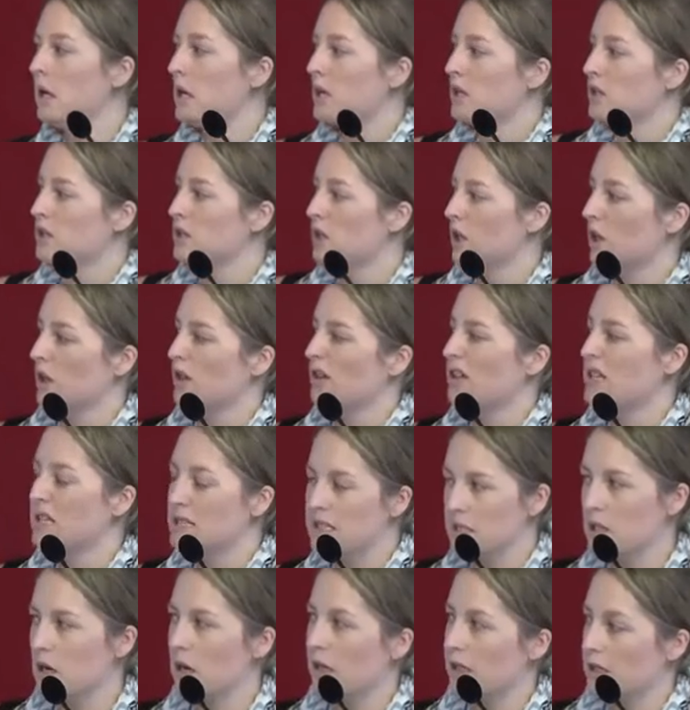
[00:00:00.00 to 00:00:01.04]
So this
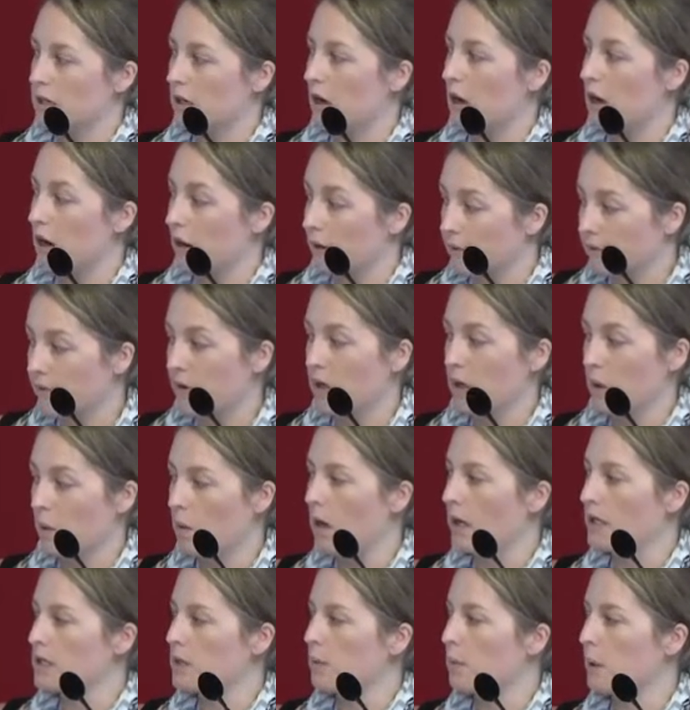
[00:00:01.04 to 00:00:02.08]
slide I find
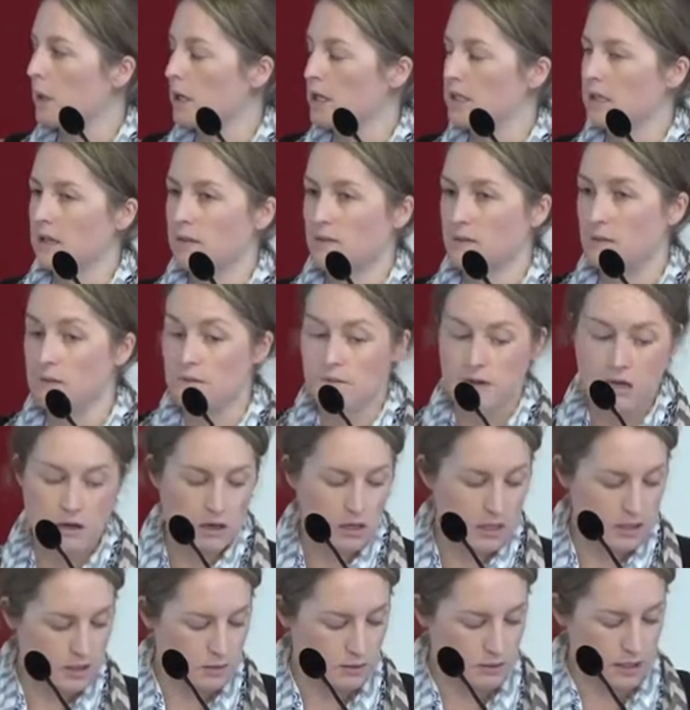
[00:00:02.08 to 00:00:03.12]
quite depressing for
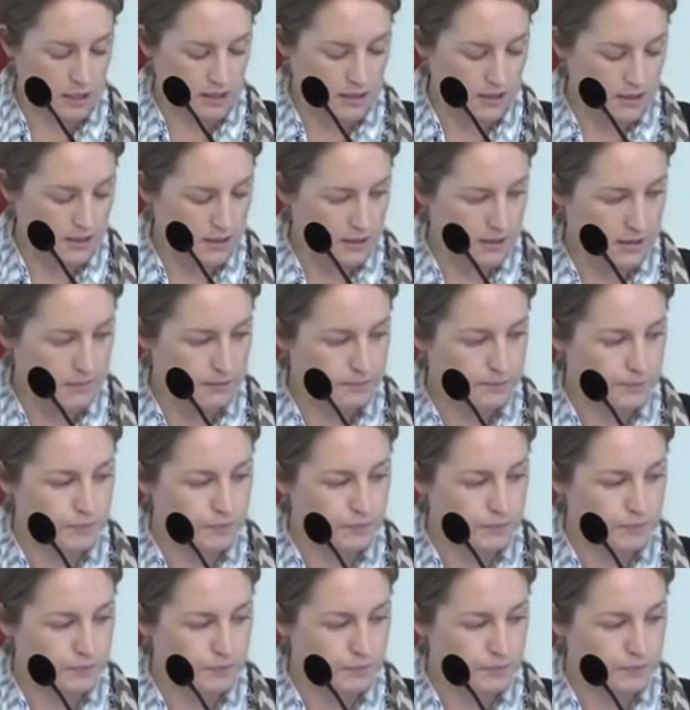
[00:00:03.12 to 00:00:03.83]
various reasons.